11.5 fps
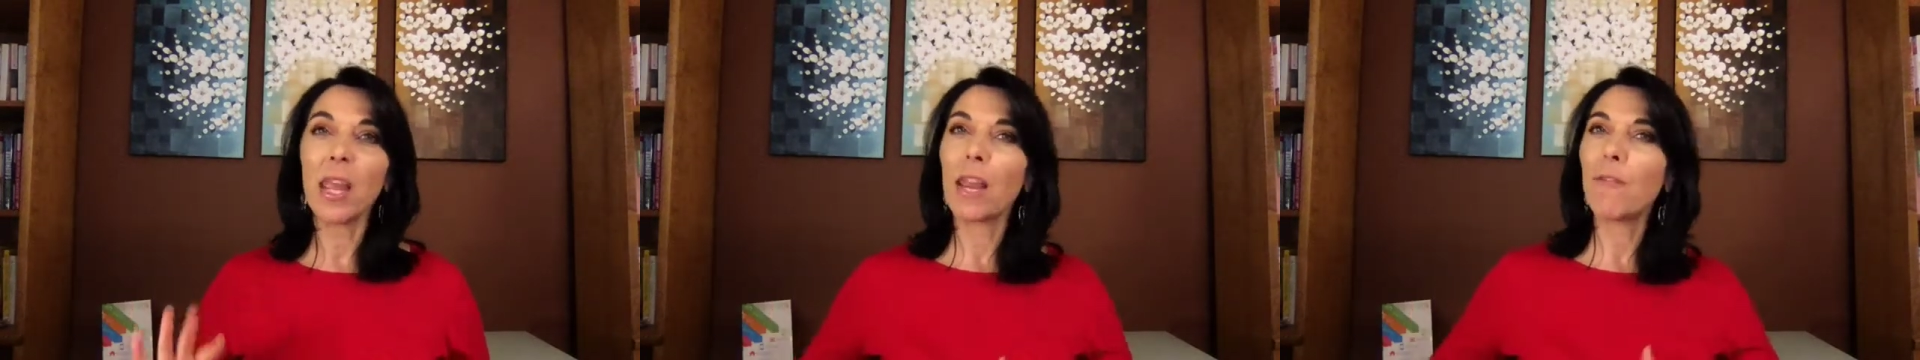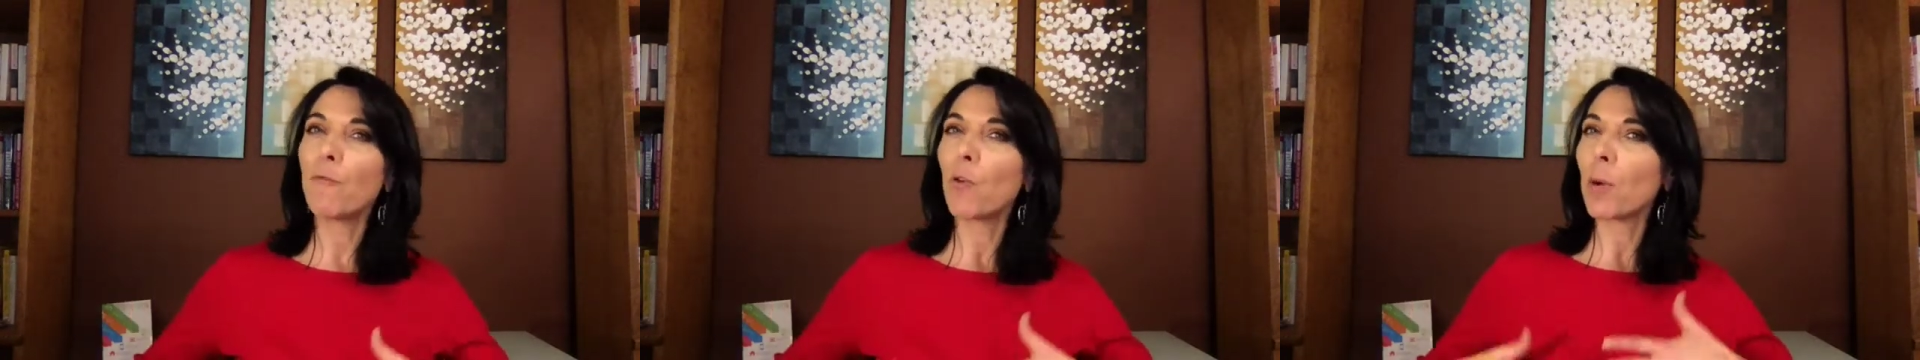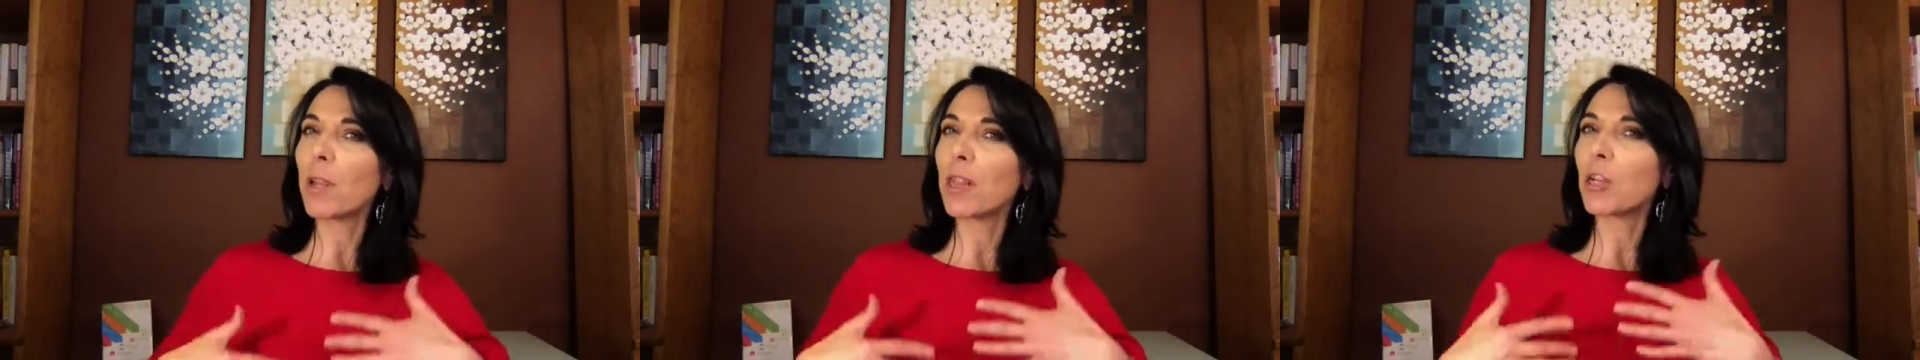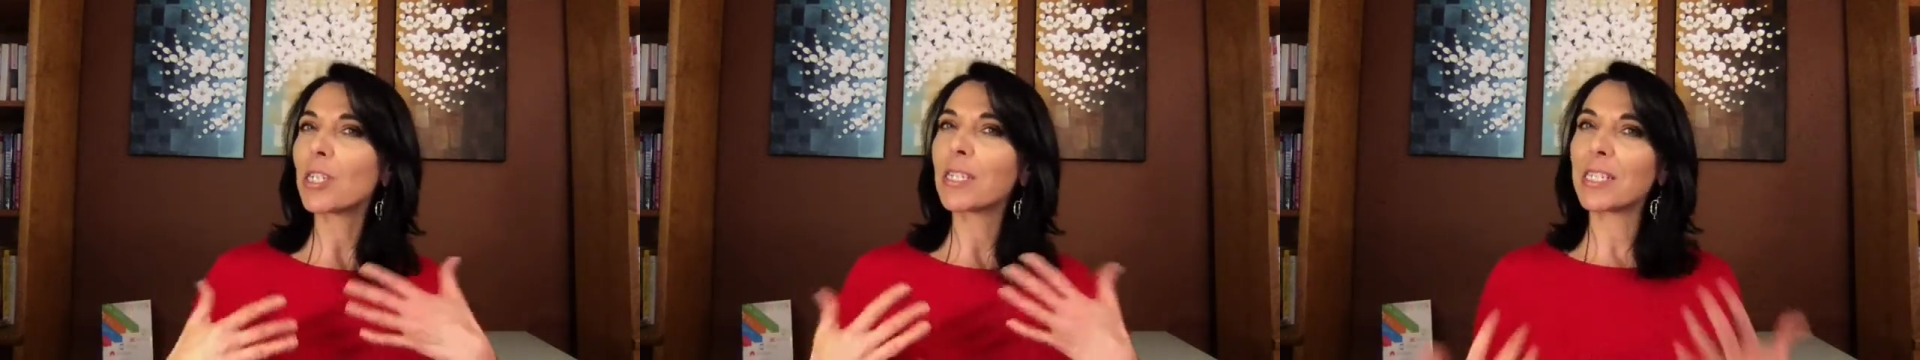informing
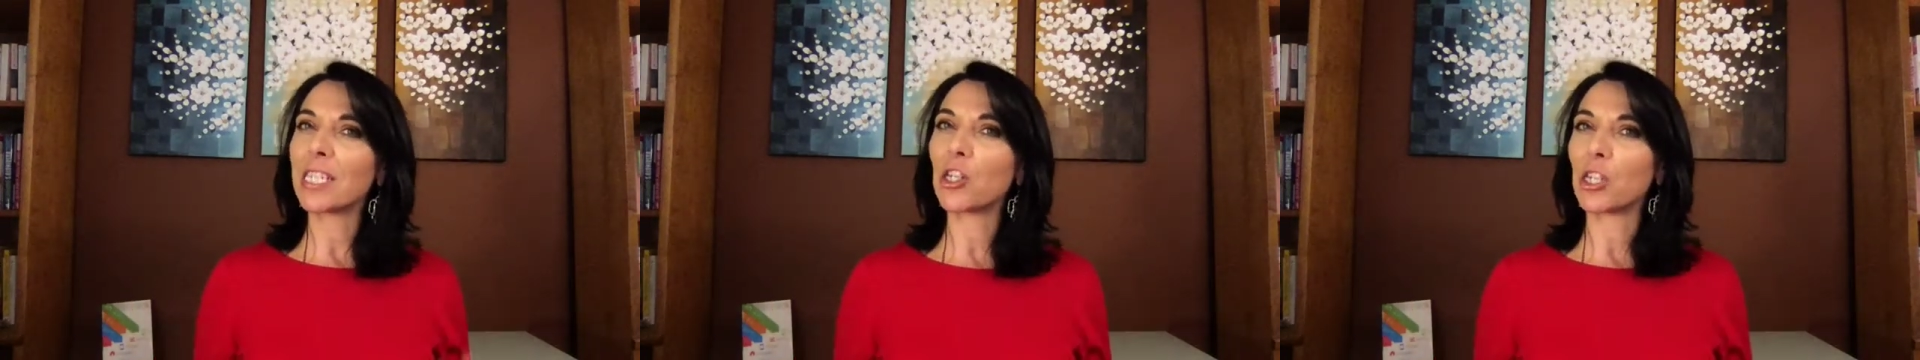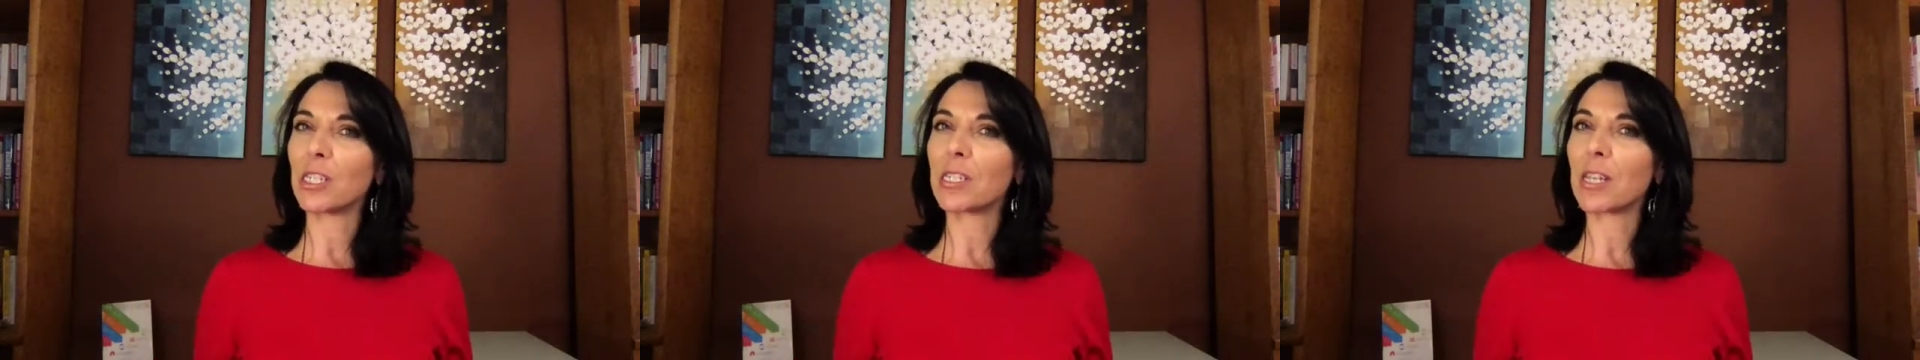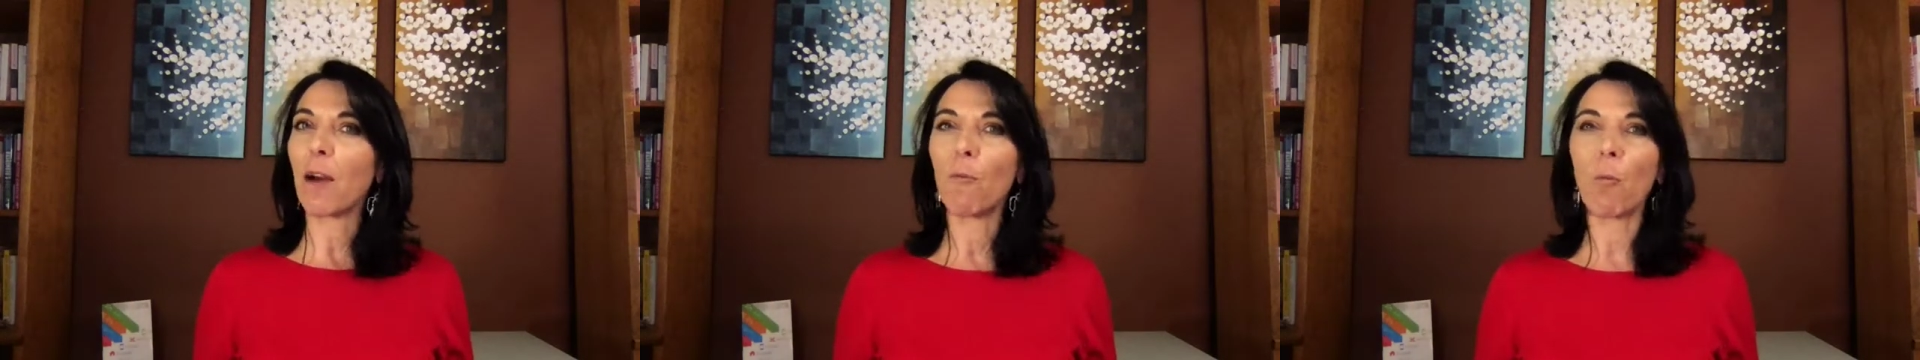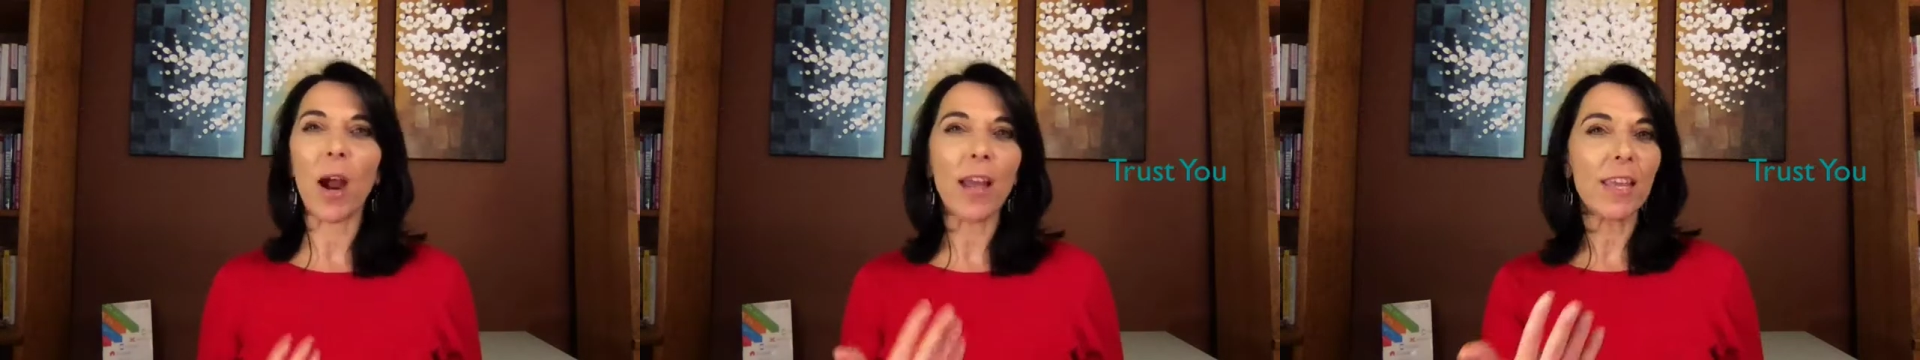their decisions of
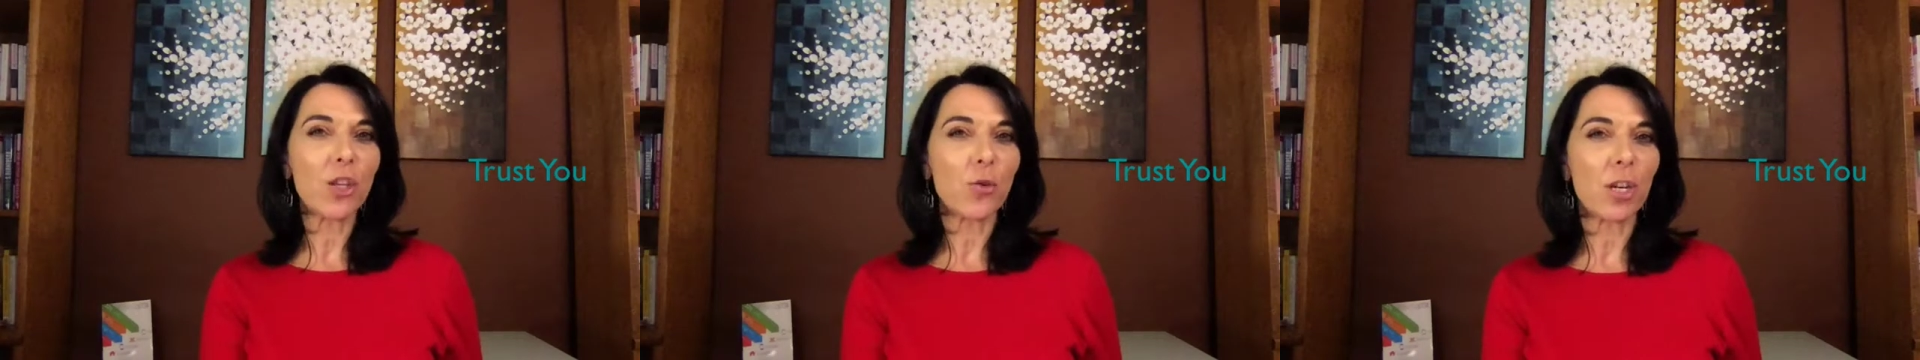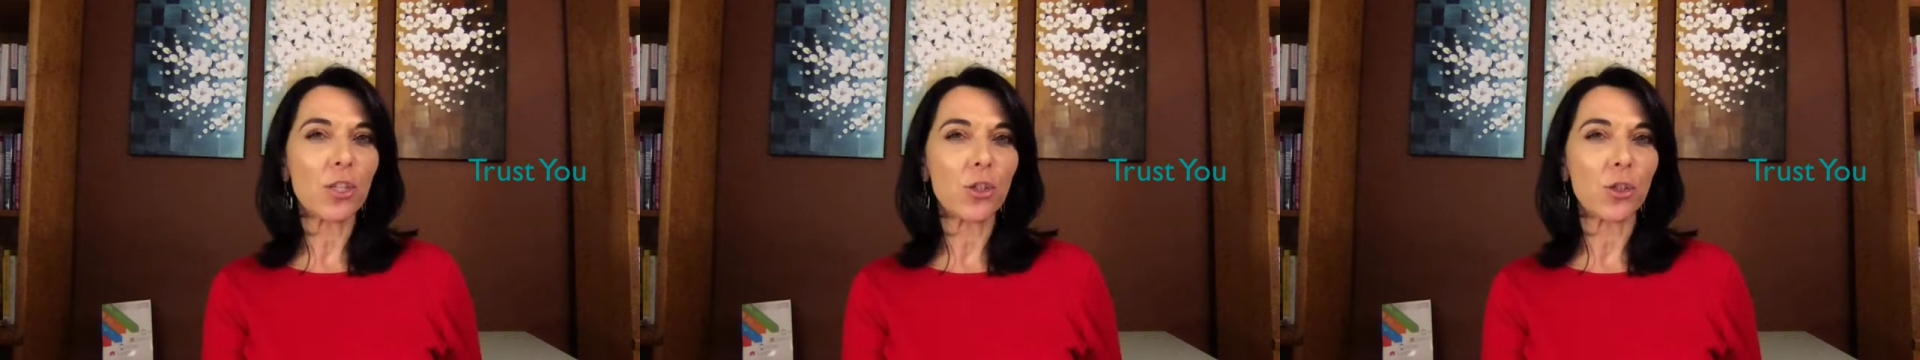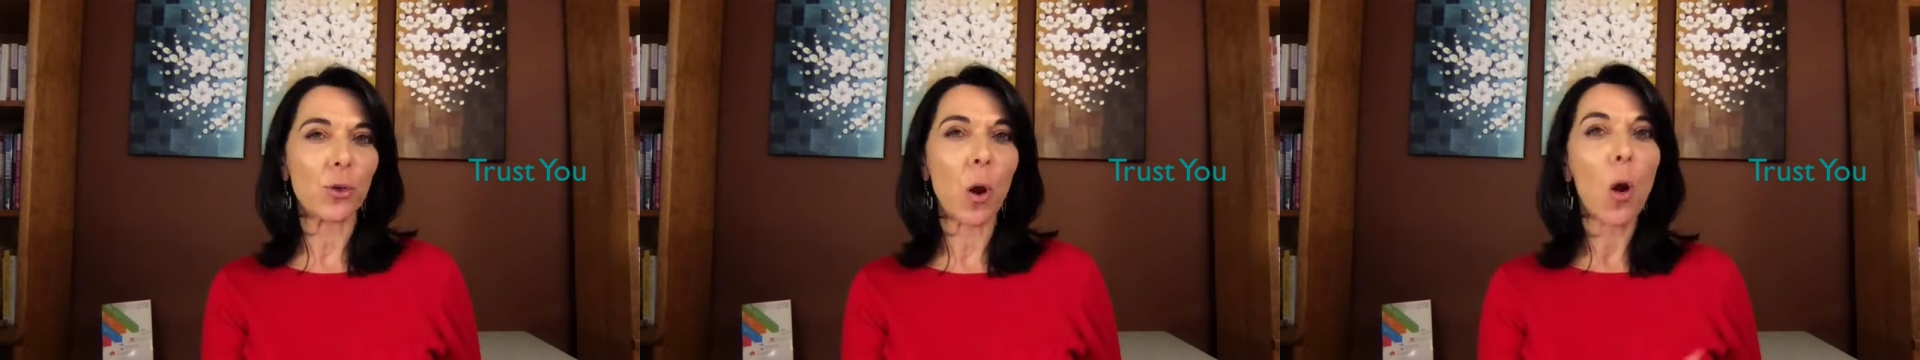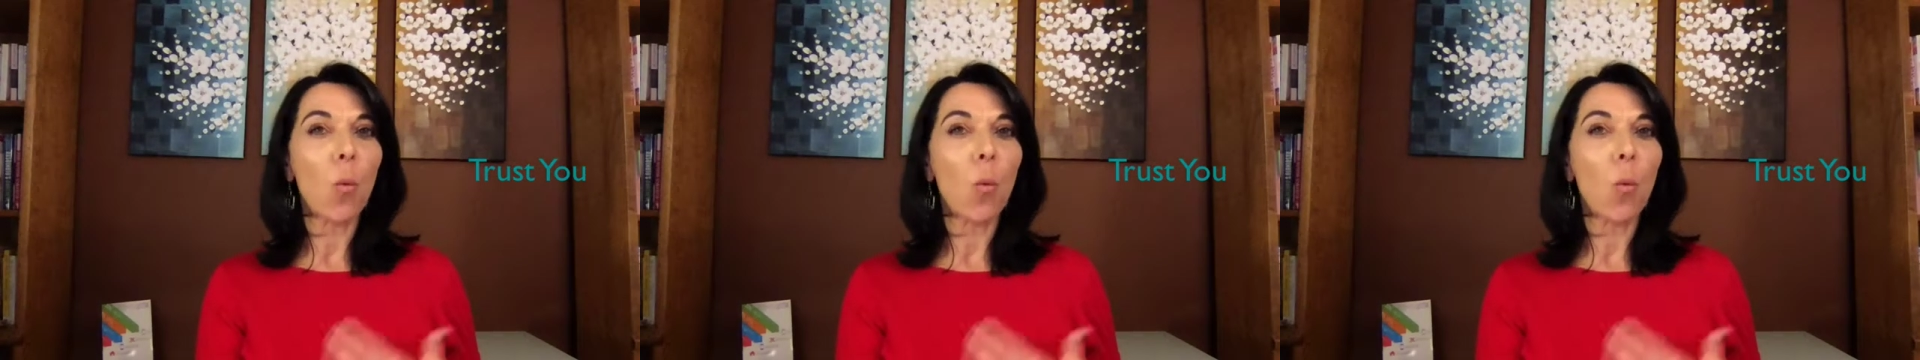why they trust you,